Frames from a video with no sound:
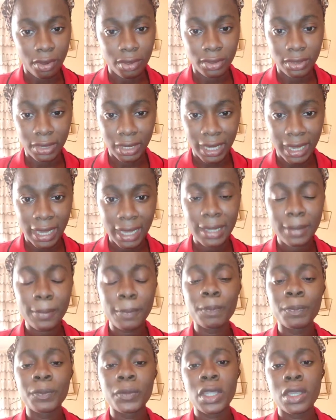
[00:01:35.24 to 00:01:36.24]
okay?
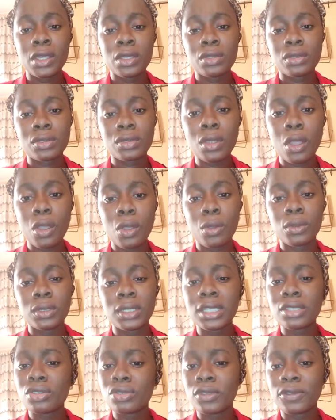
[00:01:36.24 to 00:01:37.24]
So
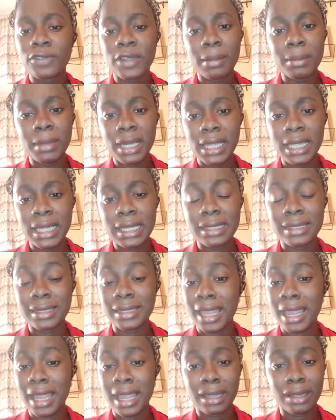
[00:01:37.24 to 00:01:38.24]
these two families,
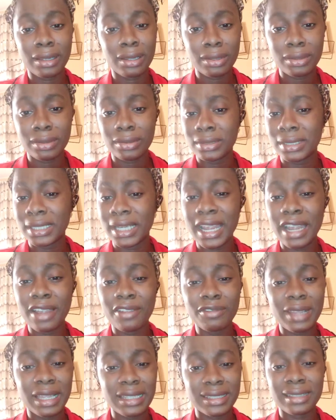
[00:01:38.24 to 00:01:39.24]
they are good, they are,
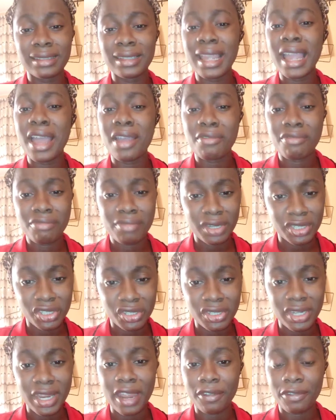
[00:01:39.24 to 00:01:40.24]
as in they are
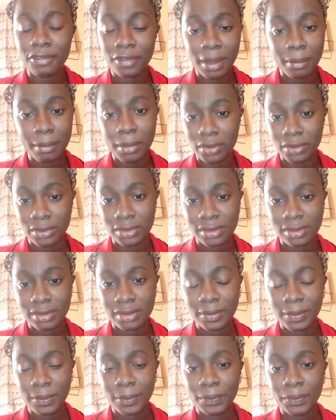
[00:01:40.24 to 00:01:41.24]
rich, they are famous.
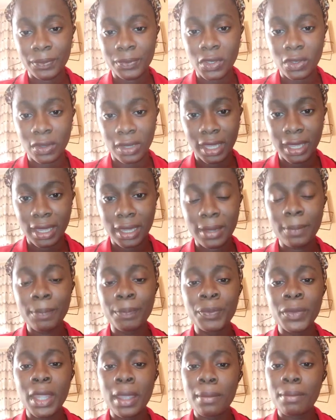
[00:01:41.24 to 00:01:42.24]
Okay,
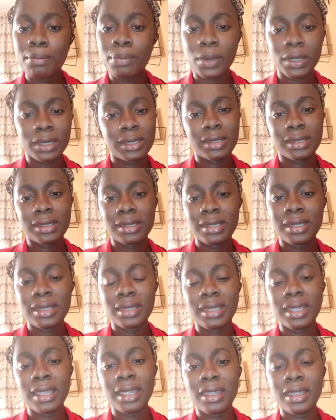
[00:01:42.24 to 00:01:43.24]
but
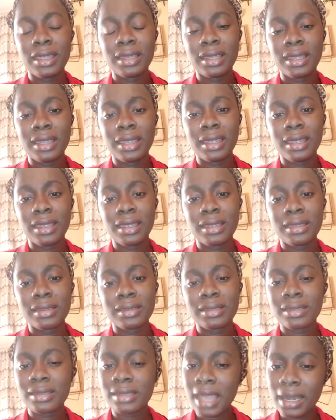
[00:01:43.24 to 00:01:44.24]
the
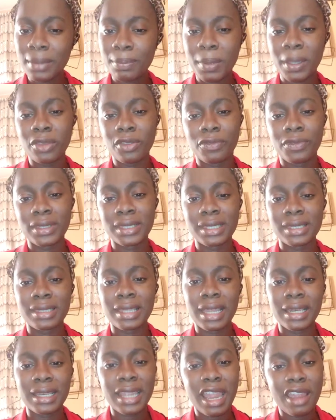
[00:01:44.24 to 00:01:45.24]
sad part of it is
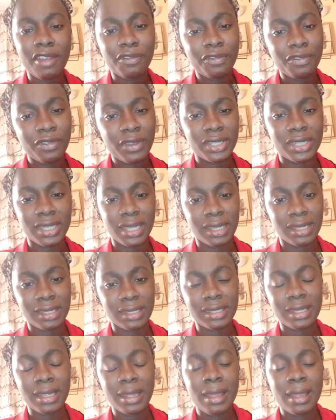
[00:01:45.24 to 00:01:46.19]
that the Afijes,